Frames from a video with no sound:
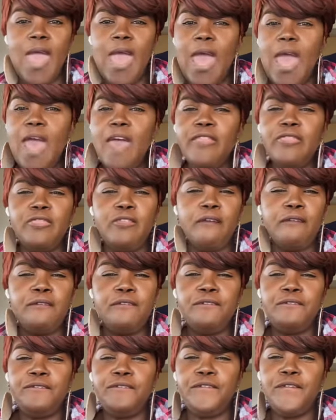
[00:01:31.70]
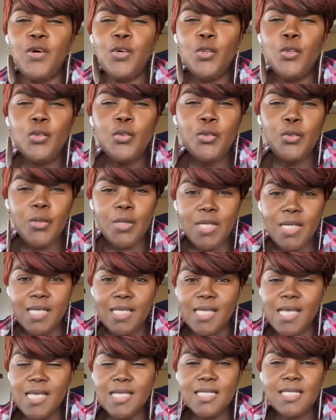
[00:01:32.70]
and the food
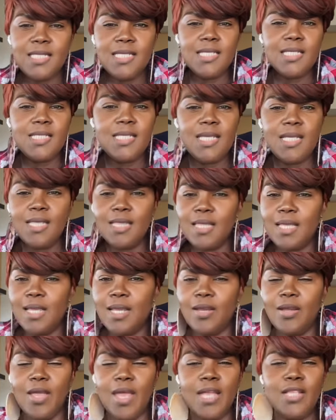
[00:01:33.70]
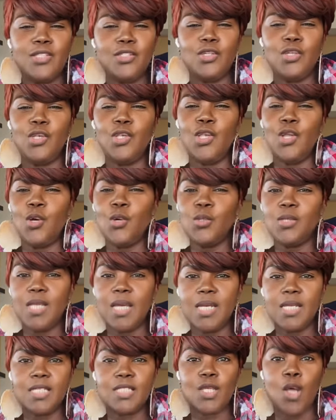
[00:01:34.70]
that's sitting there and to know
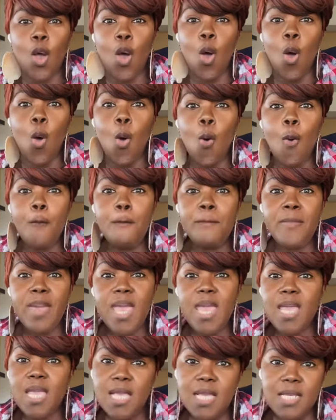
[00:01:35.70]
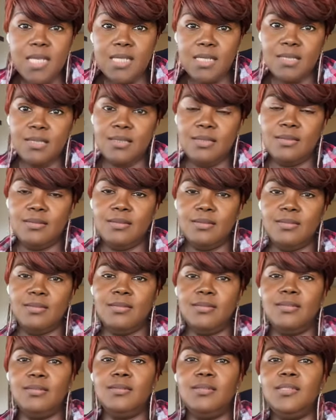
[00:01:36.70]
that it's homemade.
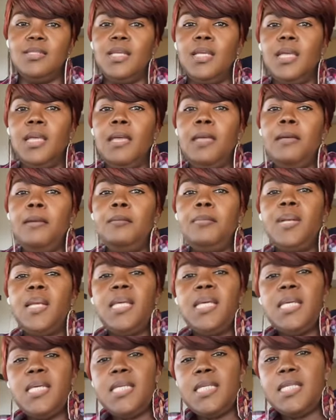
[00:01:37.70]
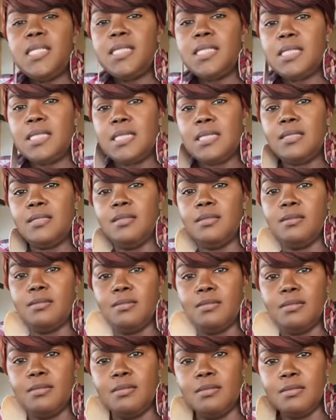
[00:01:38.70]
Please,
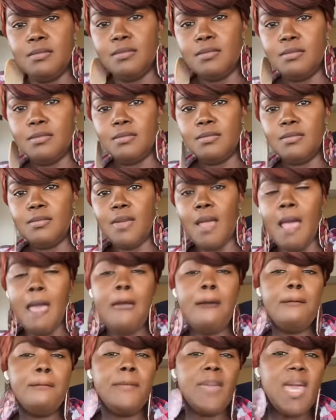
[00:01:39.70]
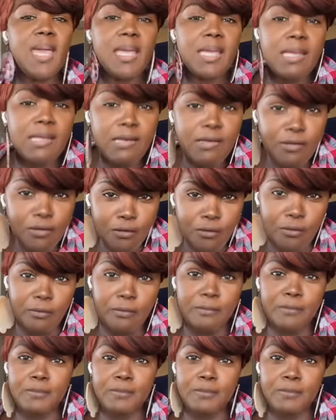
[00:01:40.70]
I'm begging you,